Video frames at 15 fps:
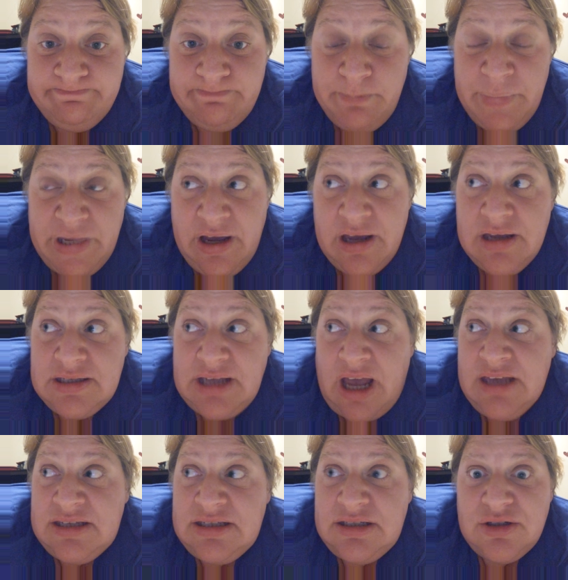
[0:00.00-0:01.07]
Because
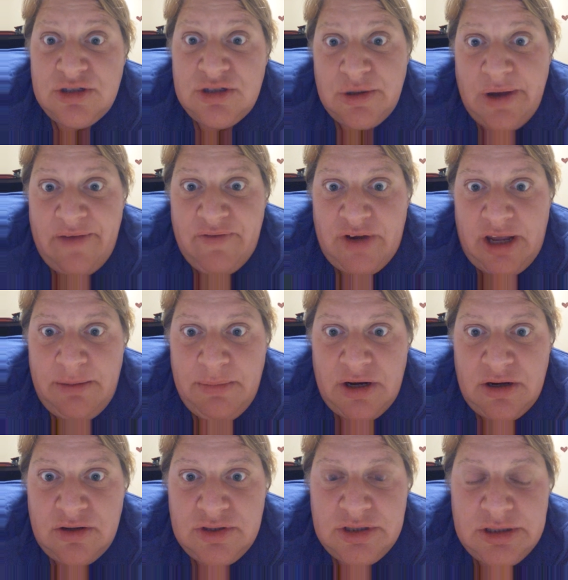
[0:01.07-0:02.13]
I still do have
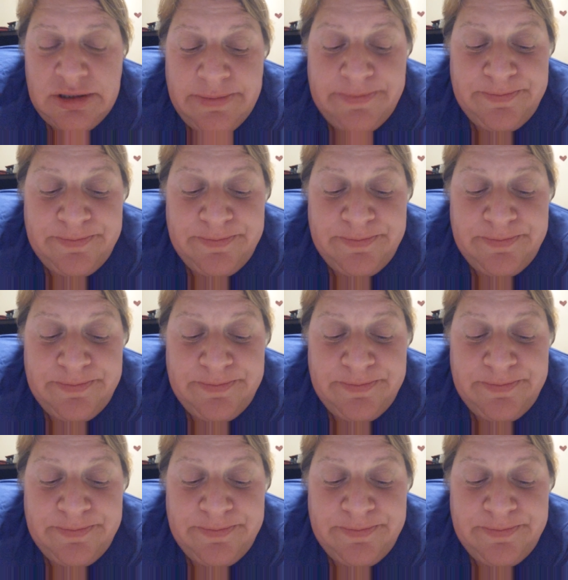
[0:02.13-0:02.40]
nightmares.